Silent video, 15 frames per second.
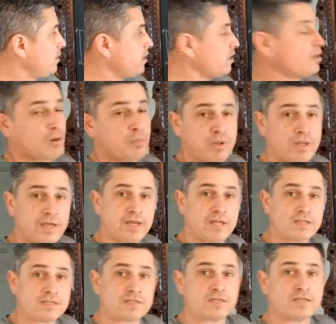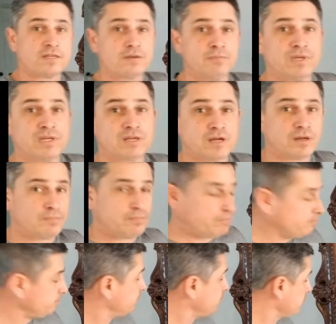And then our plants
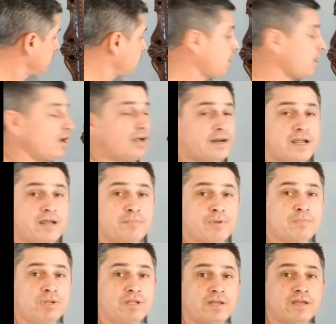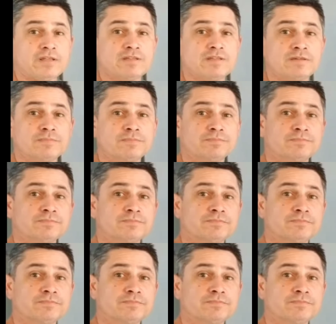become unhappy plants.